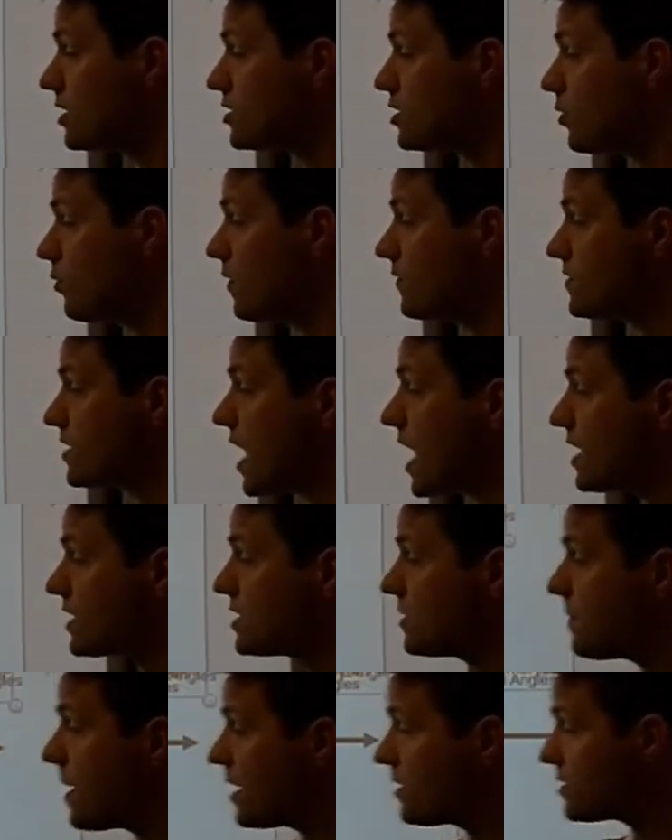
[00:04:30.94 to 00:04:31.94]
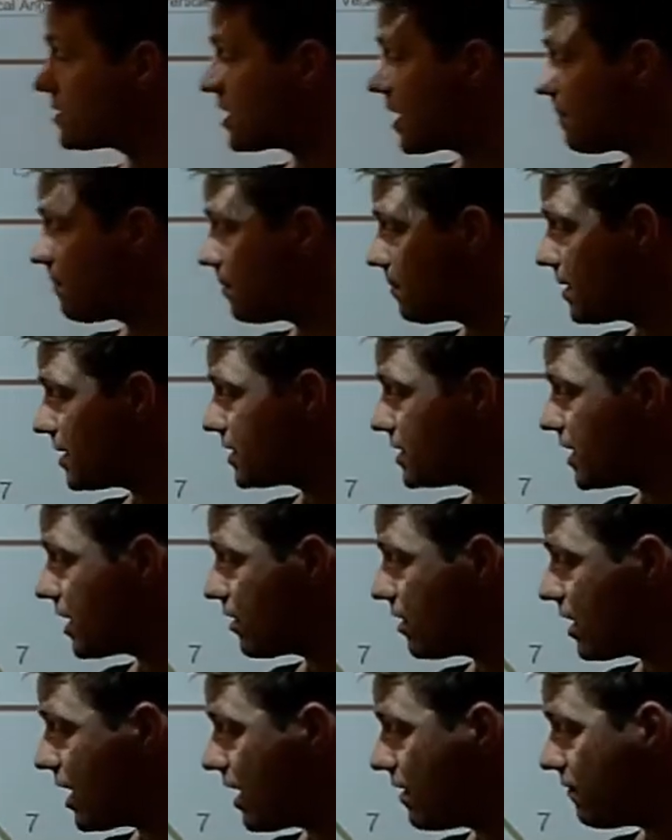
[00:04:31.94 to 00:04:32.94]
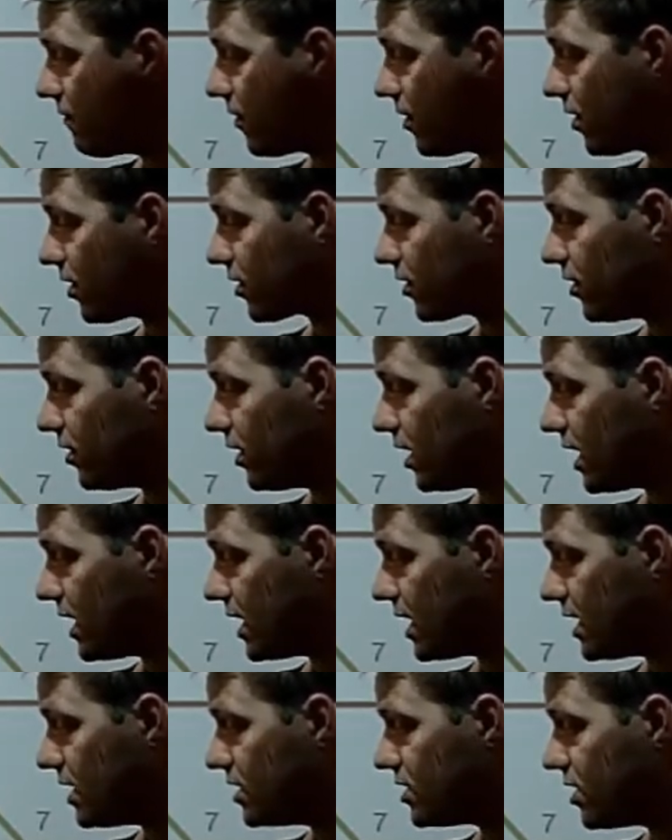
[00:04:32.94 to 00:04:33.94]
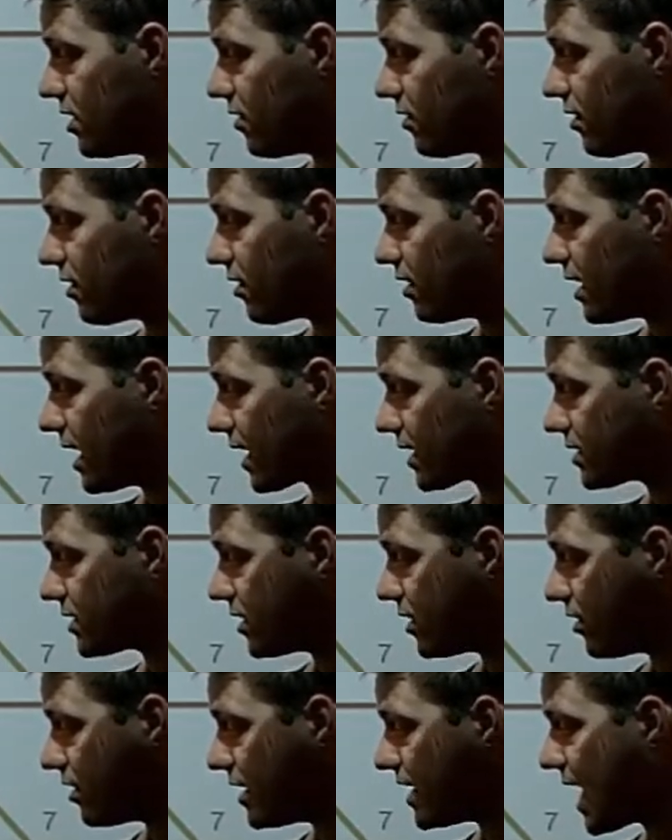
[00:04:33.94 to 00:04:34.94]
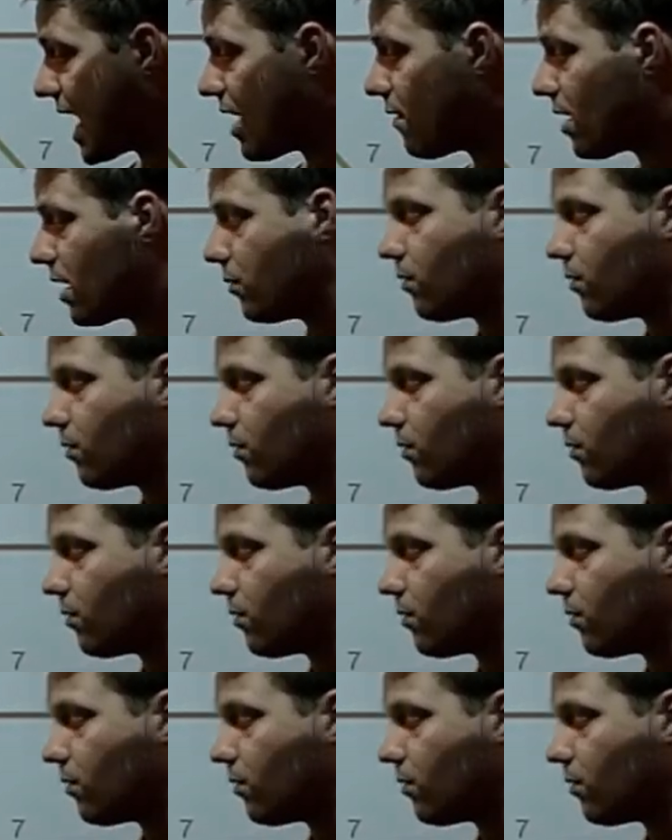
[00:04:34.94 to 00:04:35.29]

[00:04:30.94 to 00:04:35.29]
So we've talked about supplementary and vertical and interior and exterior. Now